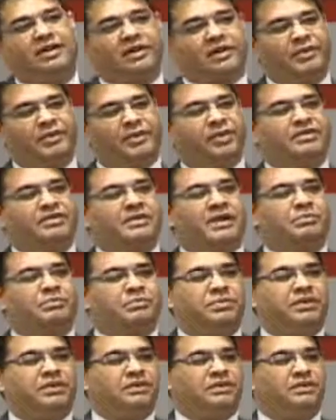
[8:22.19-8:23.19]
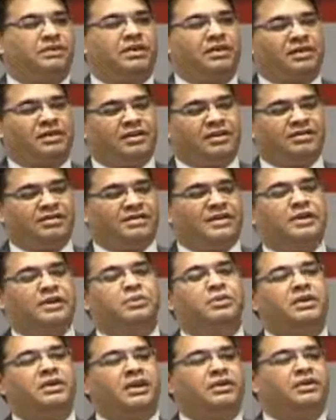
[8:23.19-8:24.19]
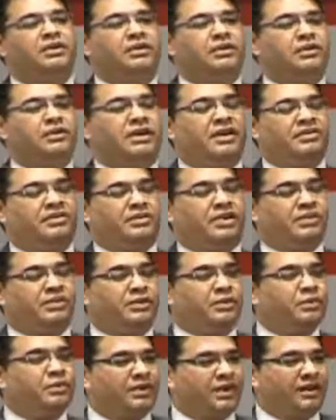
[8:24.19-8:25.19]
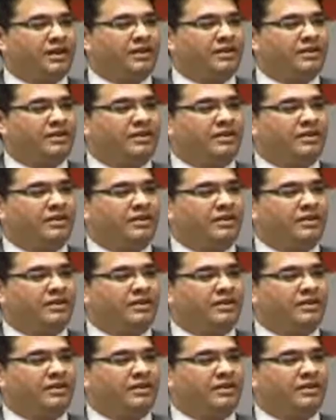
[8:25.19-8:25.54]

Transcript: Giving an example, there's a network in the country of UK.